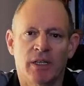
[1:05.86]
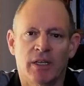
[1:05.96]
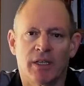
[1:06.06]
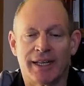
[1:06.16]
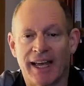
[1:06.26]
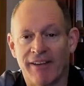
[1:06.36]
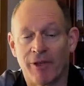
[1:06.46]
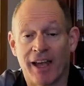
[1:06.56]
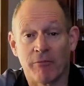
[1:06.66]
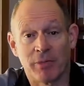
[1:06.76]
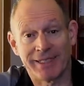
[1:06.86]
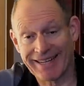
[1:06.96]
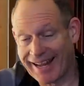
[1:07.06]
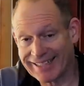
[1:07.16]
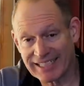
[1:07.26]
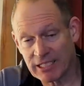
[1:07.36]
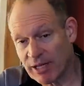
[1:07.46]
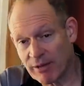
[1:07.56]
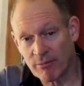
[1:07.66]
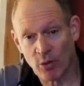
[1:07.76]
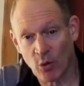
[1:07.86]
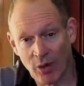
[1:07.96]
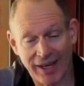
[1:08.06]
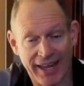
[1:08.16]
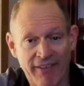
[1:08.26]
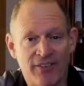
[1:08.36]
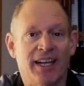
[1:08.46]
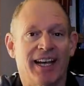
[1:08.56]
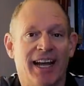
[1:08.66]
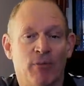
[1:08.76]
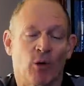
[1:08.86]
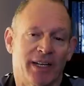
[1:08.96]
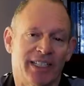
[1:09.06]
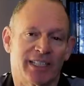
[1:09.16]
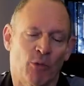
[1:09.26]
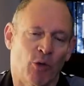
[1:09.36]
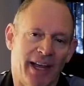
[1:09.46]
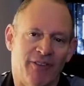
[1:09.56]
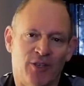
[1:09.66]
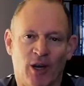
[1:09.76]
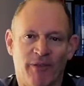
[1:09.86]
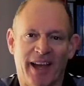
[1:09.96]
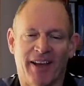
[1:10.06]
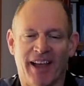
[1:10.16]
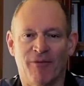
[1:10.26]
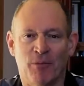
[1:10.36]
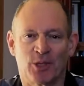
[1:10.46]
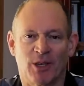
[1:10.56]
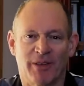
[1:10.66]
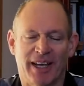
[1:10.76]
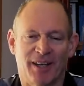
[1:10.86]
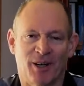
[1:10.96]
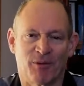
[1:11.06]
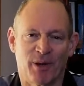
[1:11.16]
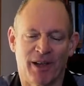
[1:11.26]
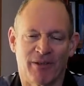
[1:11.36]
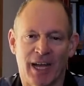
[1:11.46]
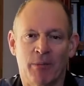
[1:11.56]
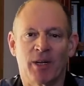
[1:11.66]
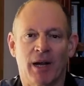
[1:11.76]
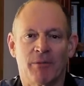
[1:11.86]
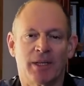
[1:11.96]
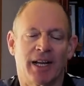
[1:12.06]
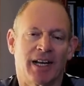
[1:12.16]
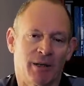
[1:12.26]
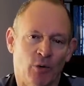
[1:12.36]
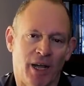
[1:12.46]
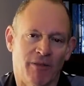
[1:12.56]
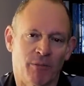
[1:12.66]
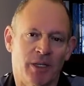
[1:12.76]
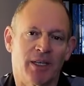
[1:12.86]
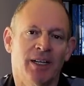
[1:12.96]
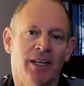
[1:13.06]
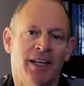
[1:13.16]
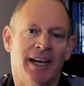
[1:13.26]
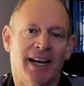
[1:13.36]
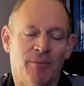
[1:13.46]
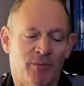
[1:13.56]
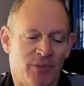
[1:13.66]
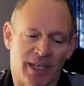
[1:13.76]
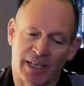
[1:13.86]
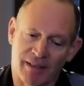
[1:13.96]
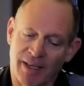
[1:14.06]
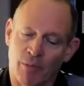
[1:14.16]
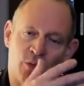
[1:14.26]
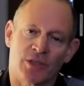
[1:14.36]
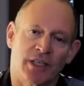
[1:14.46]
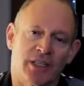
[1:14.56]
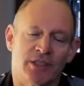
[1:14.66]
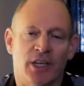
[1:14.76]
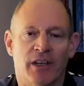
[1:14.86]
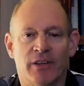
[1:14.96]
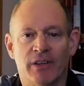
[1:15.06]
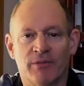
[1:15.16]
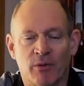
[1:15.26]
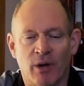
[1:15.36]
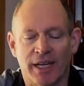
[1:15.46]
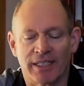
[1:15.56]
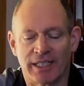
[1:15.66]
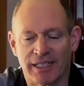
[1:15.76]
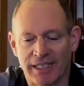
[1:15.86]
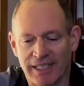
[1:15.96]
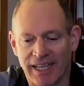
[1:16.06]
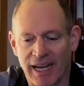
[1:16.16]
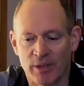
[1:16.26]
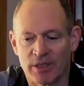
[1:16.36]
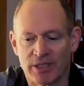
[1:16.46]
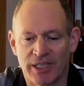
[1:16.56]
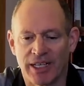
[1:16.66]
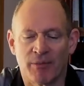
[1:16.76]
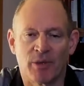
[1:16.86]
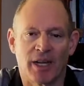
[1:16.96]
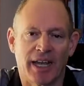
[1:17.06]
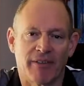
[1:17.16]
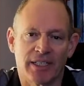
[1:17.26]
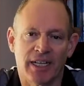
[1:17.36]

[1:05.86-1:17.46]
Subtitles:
The Labor government tends to be more left, well, it is the more left of our governments. We have a Labor government and a Liberal government. The Liberals, the Conservative, the right, and the Labor's the left.